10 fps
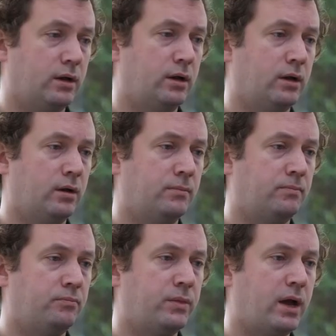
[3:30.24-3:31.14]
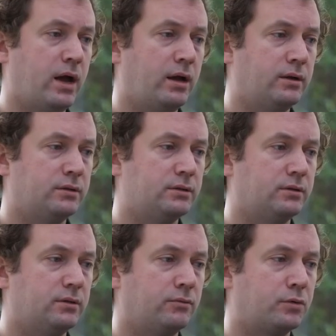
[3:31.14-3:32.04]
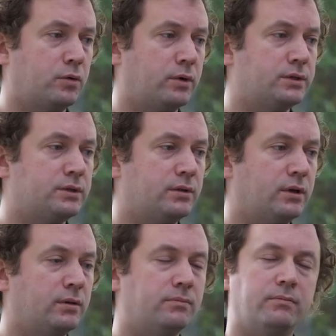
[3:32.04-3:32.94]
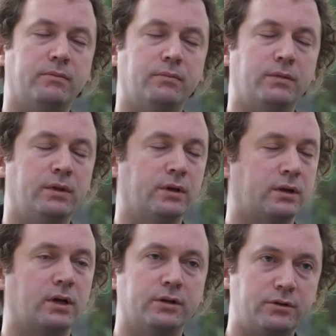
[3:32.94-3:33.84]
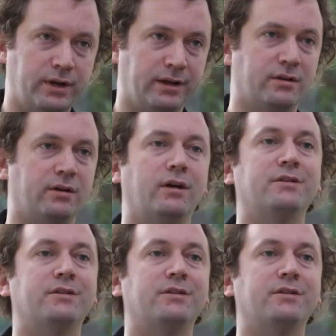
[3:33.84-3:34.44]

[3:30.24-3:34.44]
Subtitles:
And of course, the country as a